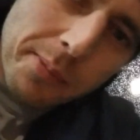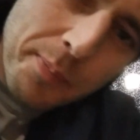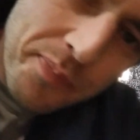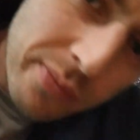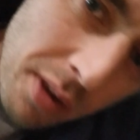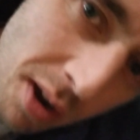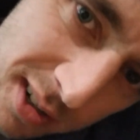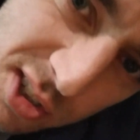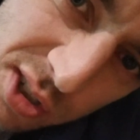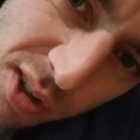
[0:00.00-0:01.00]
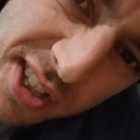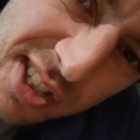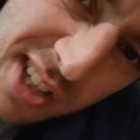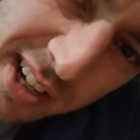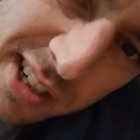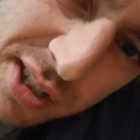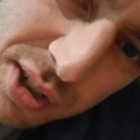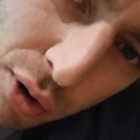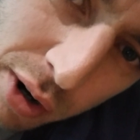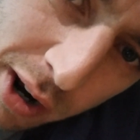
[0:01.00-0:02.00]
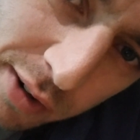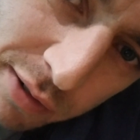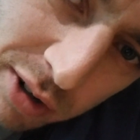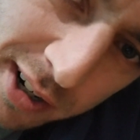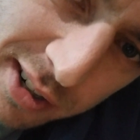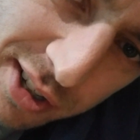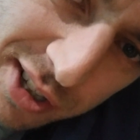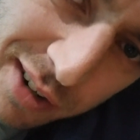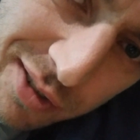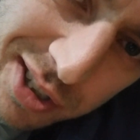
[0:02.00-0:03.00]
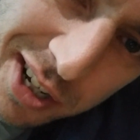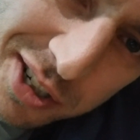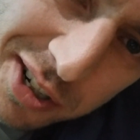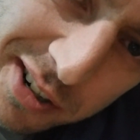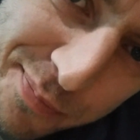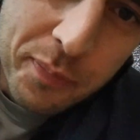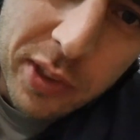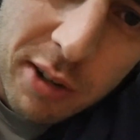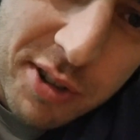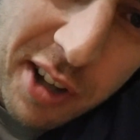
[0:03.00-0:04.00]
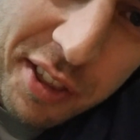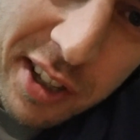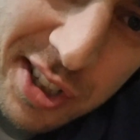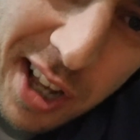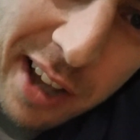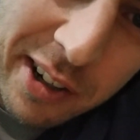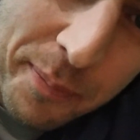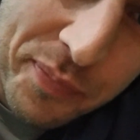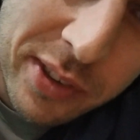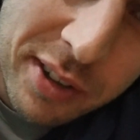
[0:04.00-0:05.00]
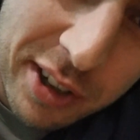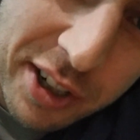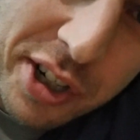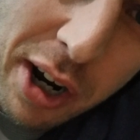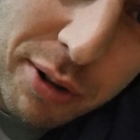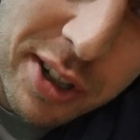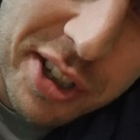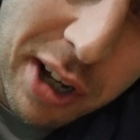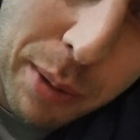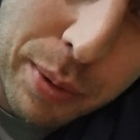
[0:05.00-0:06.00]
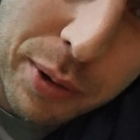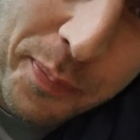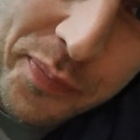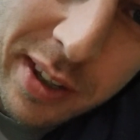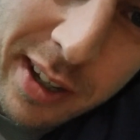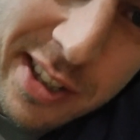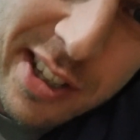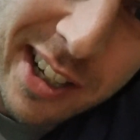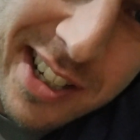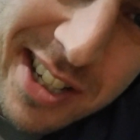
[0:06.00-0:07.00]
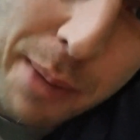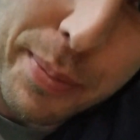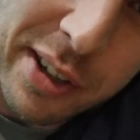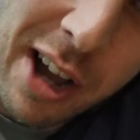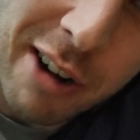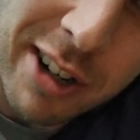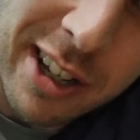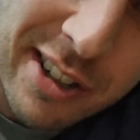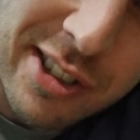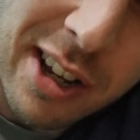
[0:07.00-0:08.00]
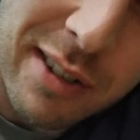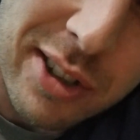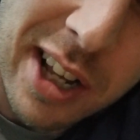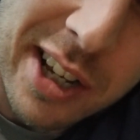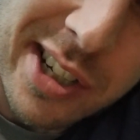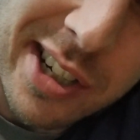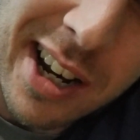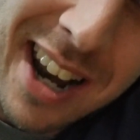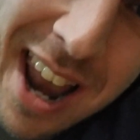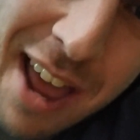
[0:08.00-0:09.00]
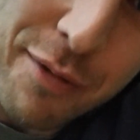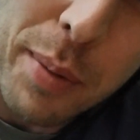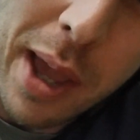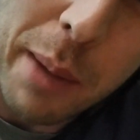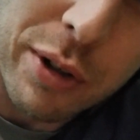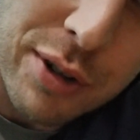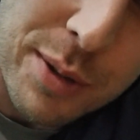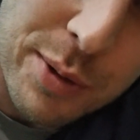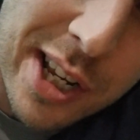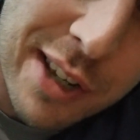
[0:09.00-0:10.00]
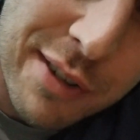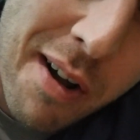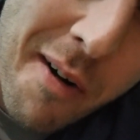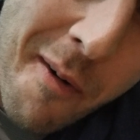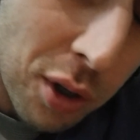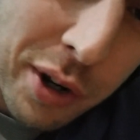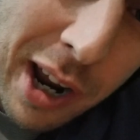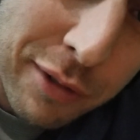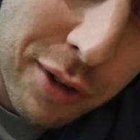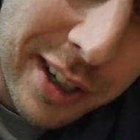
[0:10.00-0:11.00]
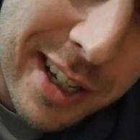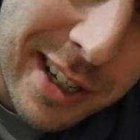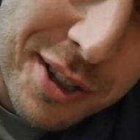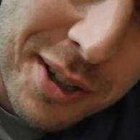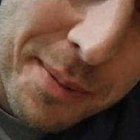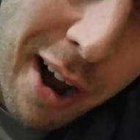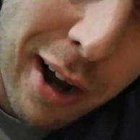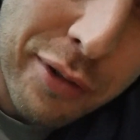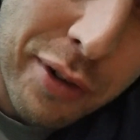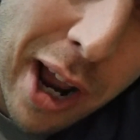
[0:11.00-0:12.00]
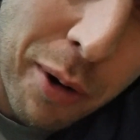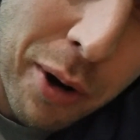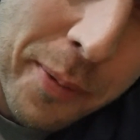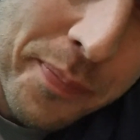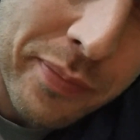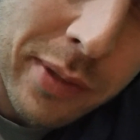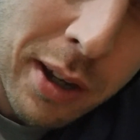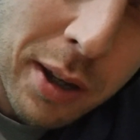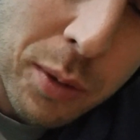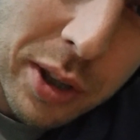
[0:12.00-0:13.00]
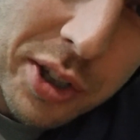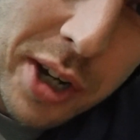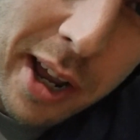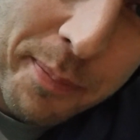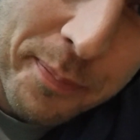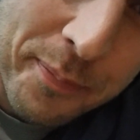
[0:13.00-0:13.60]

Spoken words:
It's not the saddest story I've ever had in a service station. There was nothing sadder than a childless couple eating a tepid curry in a service station at 11 PM on Christmas Eve. Although now I've got kids, half an hour with Jen